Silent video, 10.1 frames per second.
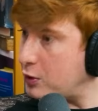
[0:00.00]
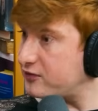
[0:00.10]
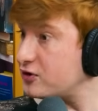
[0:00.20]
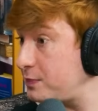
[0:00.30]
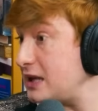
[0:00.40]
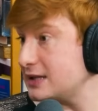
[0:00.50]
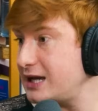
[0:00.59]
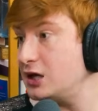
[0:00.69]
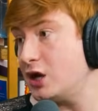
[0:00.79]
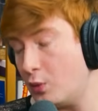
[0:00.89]
have been
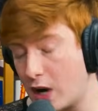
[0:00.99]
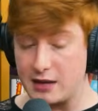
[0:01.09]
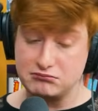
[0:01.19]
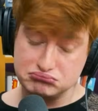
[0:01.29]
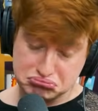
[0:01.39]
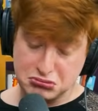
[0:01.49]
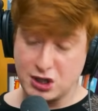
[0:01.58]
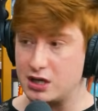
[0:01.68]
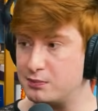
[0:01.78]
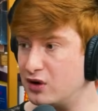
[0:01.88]
like, you know what?
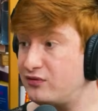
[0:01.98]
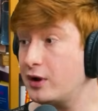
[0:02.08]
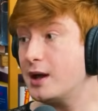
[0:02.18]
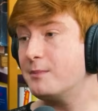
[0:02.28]
good move.